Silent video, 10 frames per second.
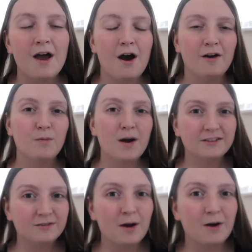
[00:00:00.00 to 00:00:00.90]
I've worked
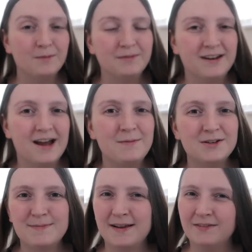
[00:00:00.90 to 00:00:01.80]
from home today,
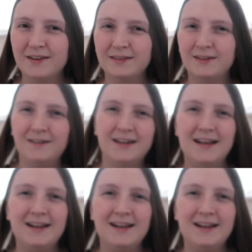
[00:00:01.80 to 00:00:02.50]
which makes things slightly